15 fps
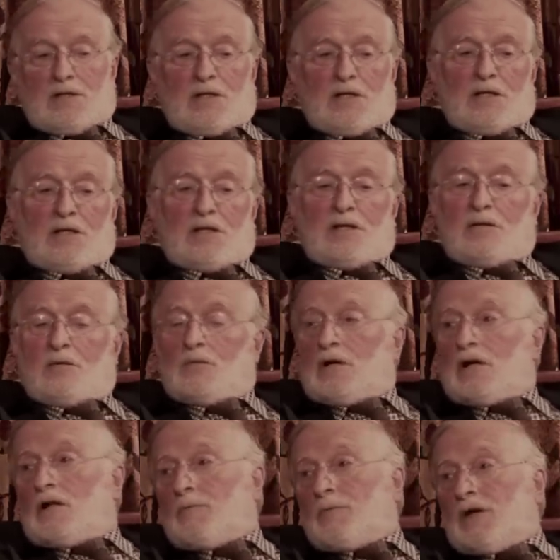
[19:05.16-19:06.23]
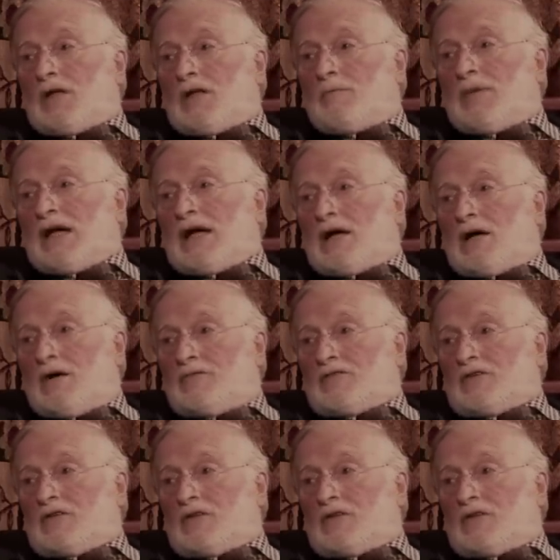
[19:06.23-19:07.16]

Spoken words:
And I'll pay it back after